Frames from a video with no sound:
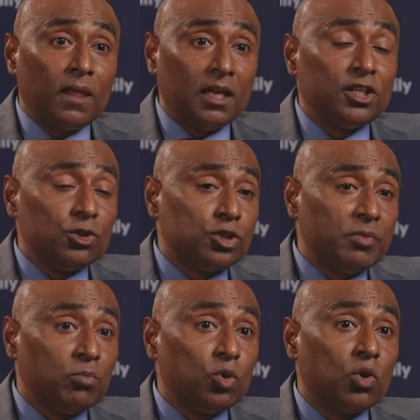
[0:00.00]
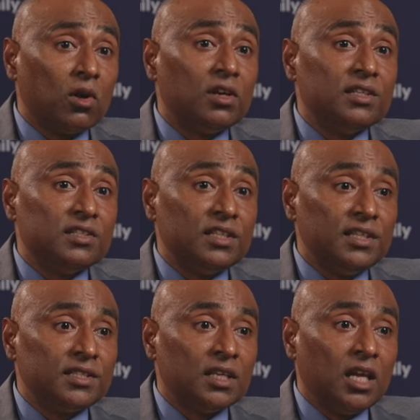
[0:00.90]
It used to be a blue-collar
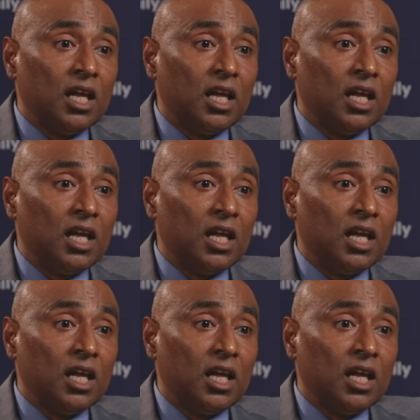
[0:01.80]
disease,